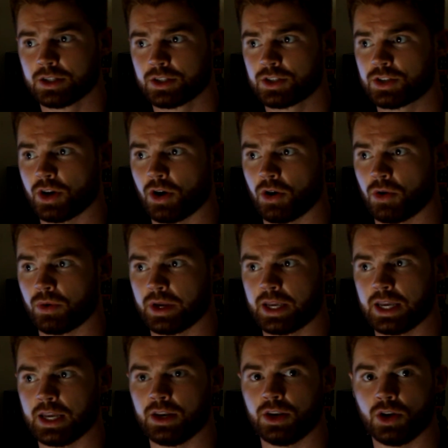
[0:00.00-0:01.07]
So
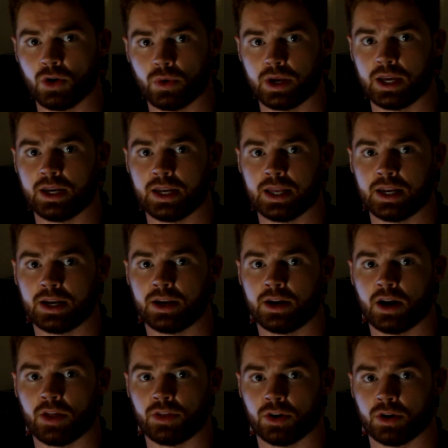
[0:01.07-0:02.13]
he knew he needed
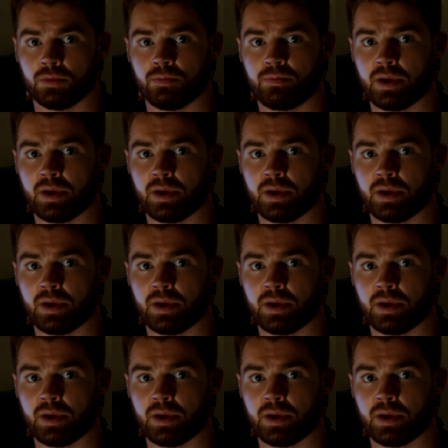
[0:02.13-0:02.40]
another